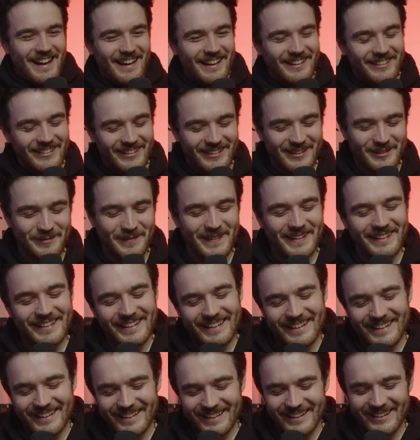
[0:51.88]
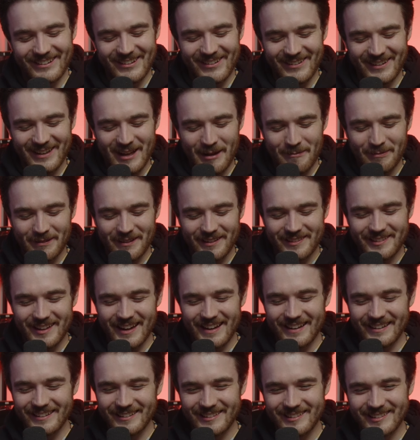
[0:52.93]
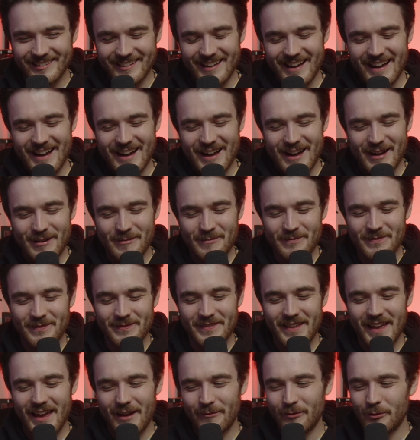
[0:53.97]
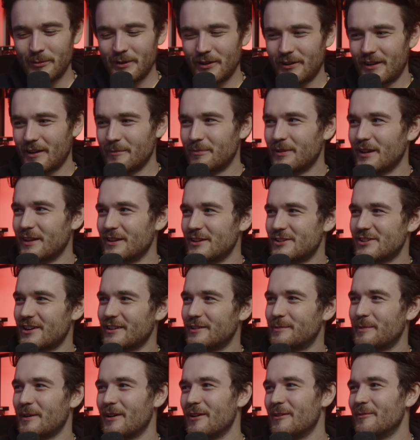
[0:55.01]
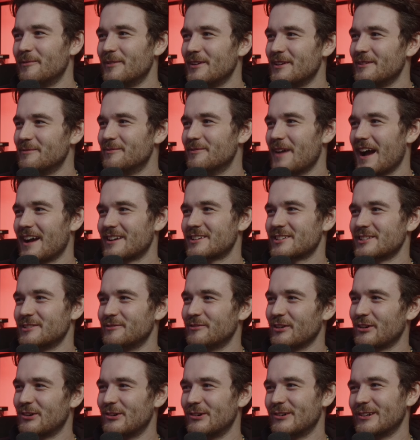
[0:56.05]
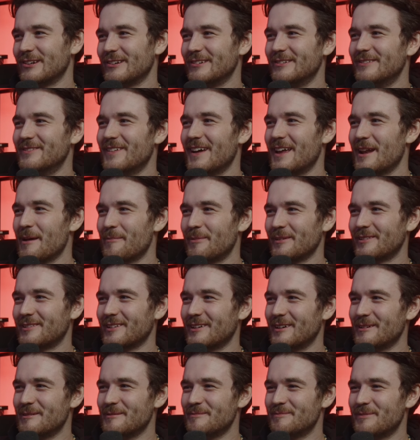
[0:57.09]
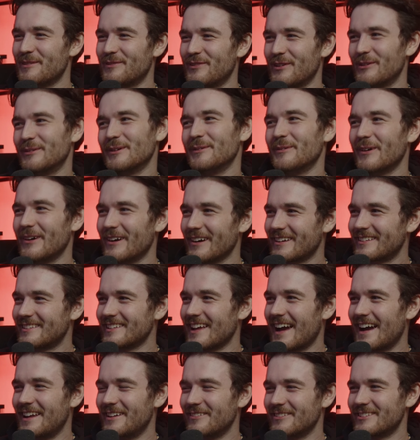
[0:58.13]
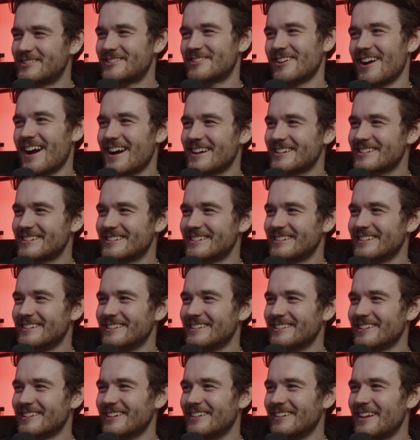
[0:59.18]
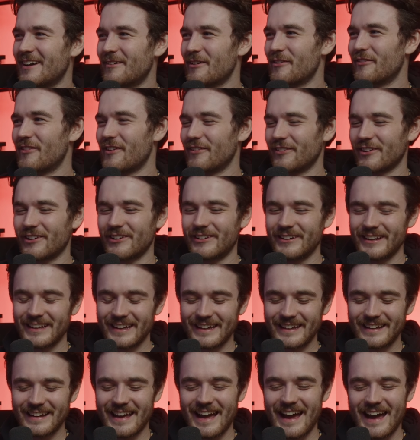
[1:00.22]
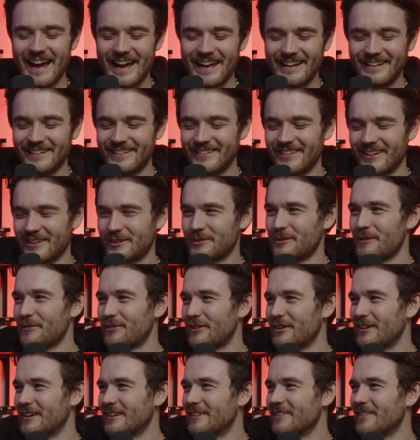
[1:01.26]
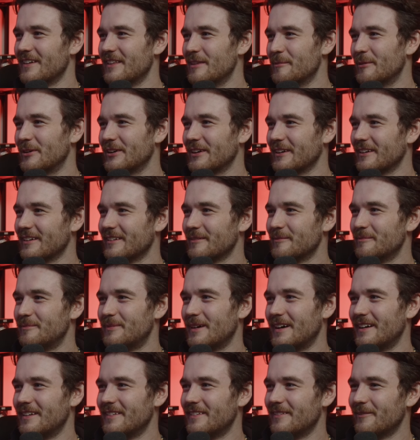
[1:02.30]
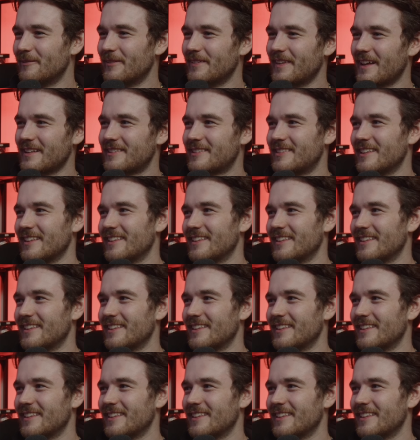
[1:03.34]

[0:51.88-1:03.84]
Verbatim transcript: look, it's been a, a long couple of days, um, and we'll be completely transparent. We actually recorded an episode before we worked, and it was trash. So now we're re-recording it at like twelve thirty in the morning. But that's, that's okay. the